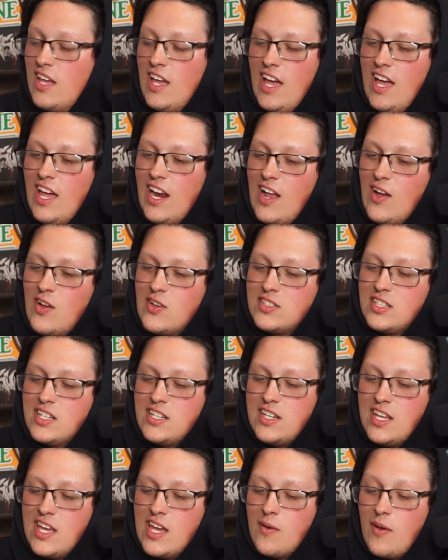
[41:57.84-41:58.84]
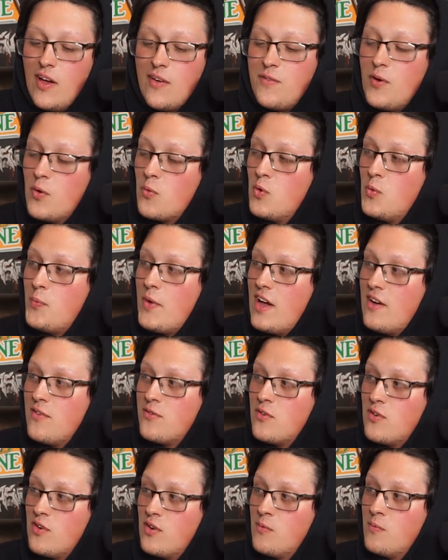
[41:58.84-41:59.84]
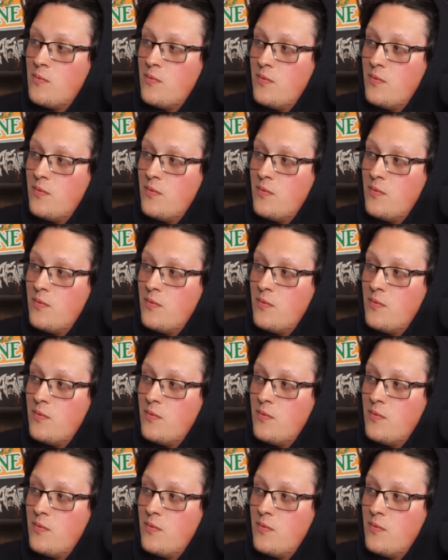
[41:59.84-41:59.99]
And I was like, damn, I felt real bad for him.